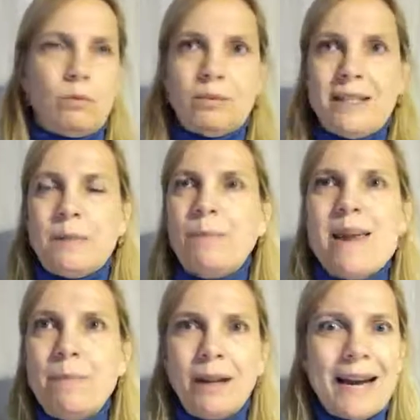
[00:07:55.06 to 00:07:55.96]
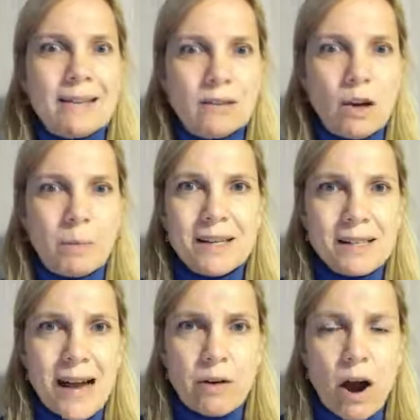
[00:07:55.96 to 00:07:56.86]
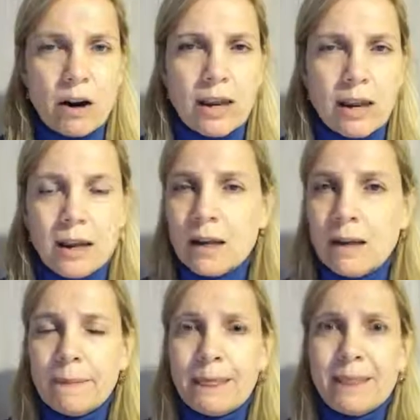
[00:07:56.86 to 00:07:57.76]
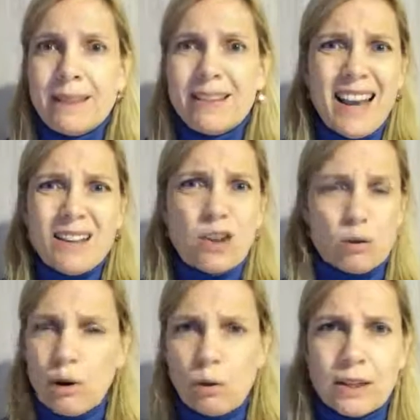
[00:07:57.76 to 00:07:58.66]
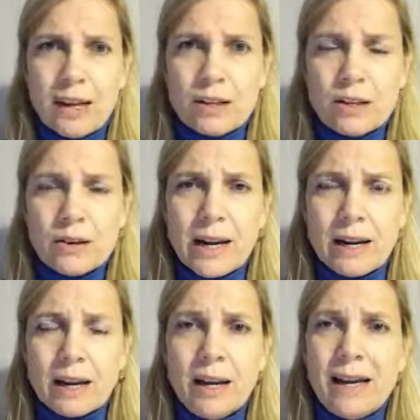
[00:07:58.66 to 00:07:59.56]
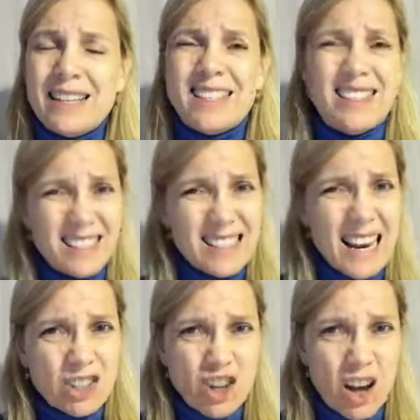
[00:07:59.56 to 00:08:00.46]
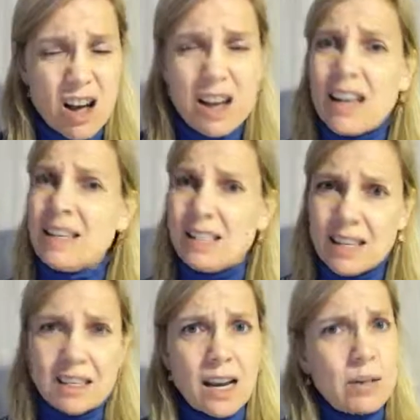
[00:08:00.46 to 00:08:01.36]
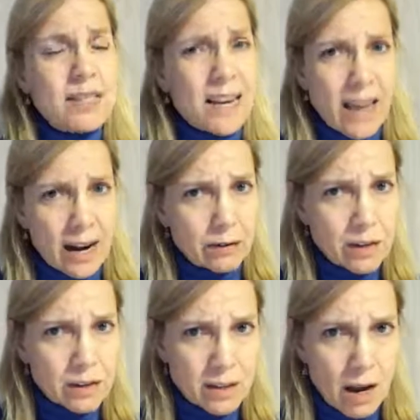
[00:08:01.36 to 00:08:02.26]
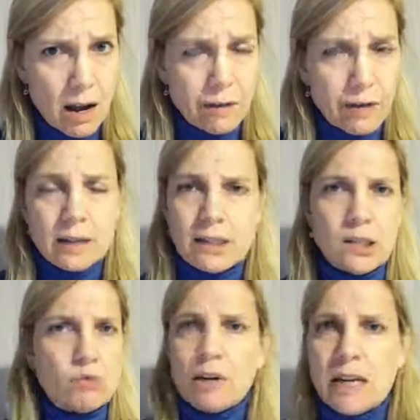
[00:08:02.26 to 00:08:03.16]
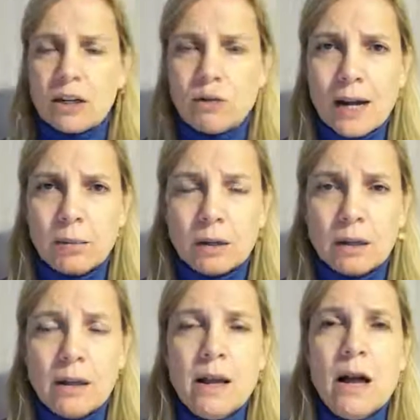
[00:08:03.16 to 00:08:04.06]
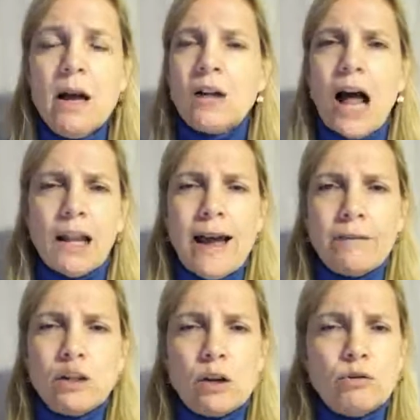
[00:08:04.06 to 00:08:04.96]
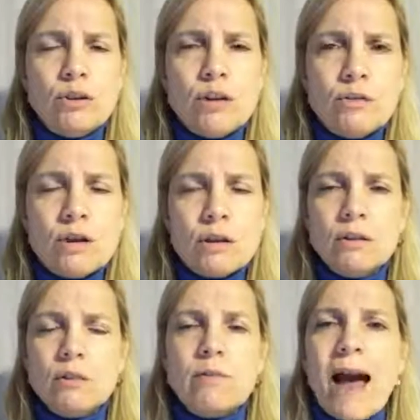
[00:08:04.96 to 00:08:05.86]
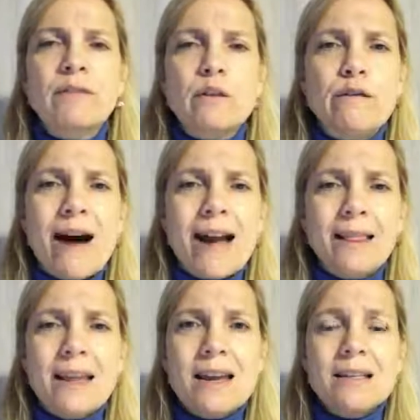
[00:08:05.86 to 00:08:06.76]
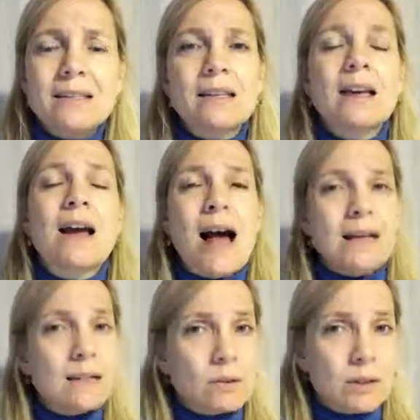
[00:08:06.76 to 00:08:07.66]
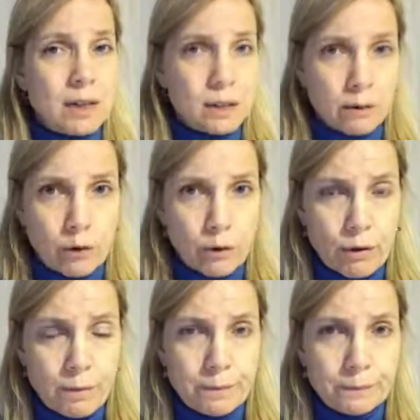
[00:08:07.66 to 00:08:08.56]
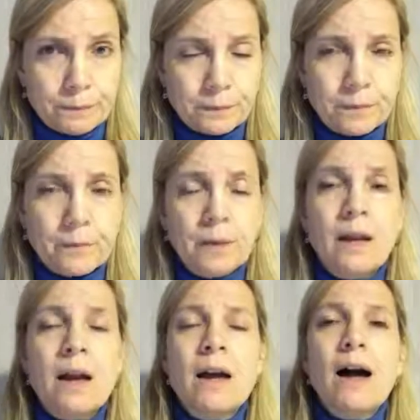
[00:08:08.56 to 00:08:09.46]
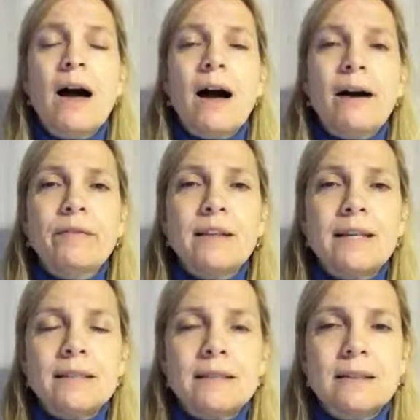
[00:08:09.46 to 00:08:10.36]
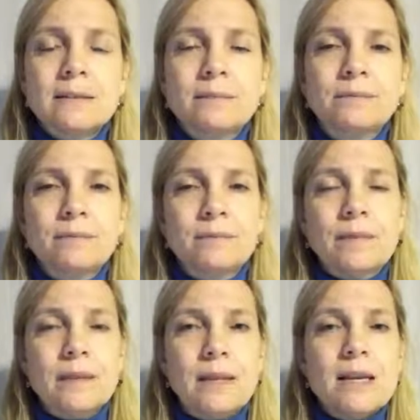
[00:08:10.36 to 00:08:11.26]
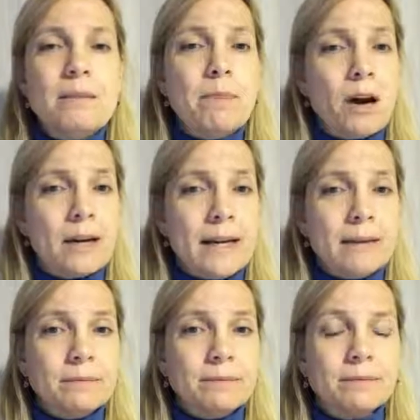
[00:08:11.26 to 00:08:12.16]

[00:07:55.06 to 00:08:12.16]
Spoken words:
these people at the top, this hierarchy, they don't know what they're doing. Is this HR? Is this how you take care of your staff? This is really incredible. I'll have to go to the unions. We have to fight this, and so on and so forth. After this, the bargaining.